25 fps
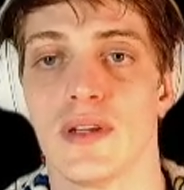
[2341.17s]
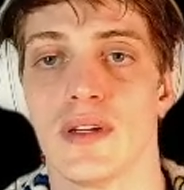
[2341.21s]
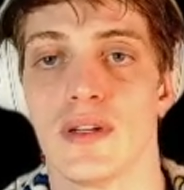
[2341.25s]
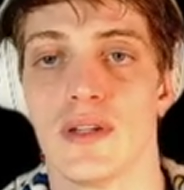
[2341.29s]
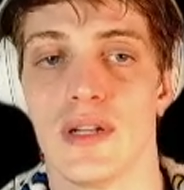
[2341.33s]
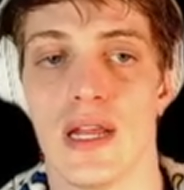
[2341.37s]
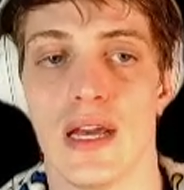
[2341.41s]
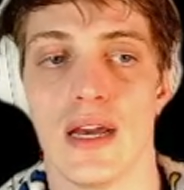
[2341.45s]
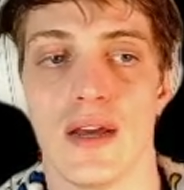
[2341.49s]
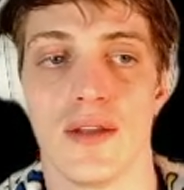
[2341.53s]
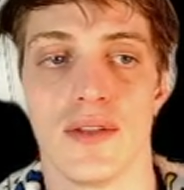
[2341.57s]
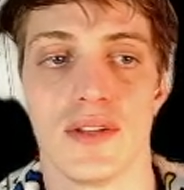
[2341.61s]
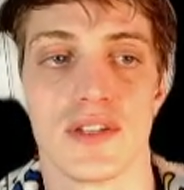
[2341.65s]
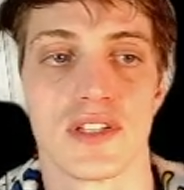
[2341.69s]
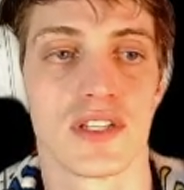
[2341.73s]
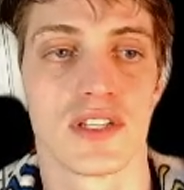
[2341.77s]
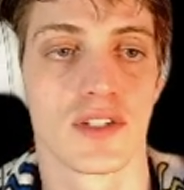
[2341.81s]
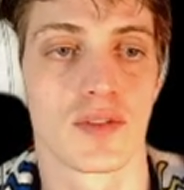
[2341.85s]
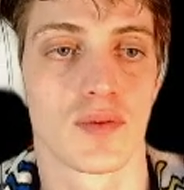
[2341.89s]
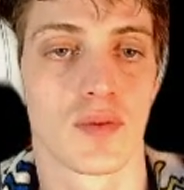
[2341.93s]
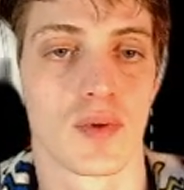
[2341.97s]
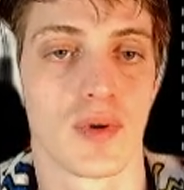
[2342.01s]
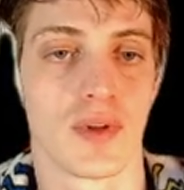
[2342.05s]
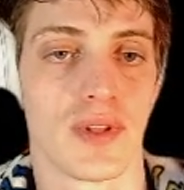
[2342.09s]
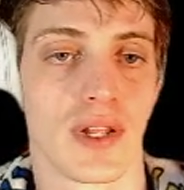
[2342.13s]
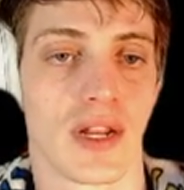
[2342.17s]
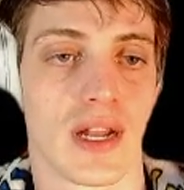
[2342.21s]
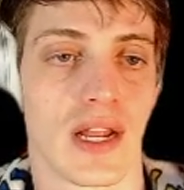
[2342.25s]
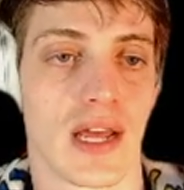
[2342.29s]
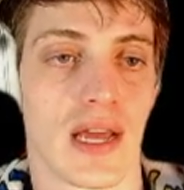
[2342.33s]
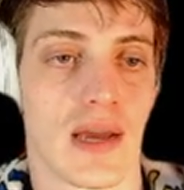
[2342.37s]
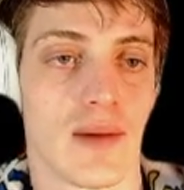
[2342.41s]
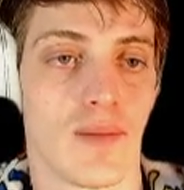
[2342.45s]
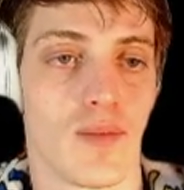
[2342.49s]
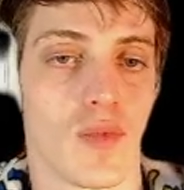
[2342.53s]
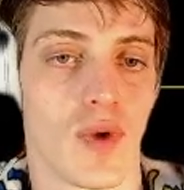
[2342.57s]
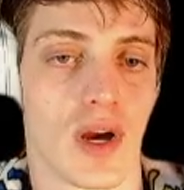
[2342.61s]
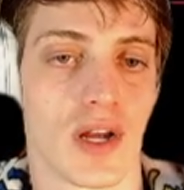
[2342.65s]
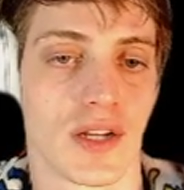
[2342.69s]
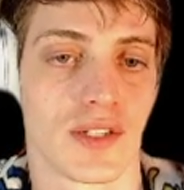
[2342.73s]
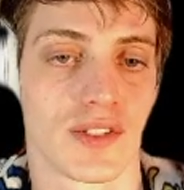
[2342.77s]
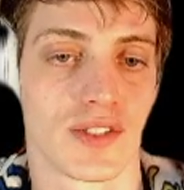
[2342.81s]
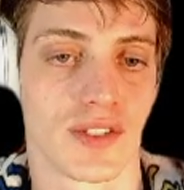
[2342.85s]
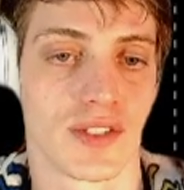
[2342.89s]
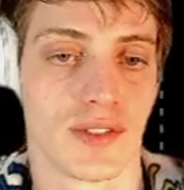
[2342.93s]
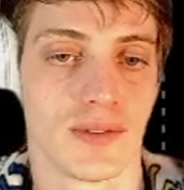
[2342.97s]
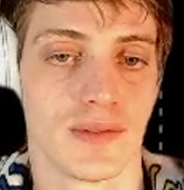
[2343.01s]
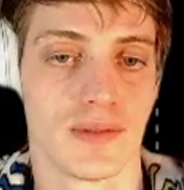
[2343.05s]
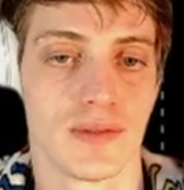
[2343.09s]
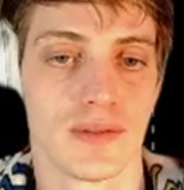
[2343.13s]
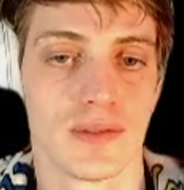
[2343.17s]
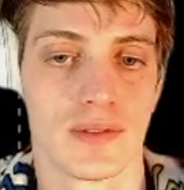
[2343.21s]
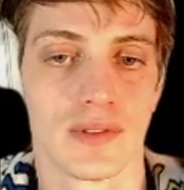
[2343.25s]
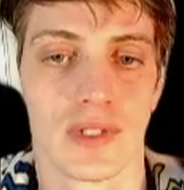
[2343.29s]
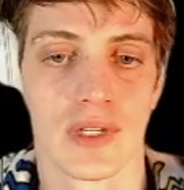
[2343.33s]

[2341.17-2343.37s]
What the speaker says: Now this is one that I'm watching,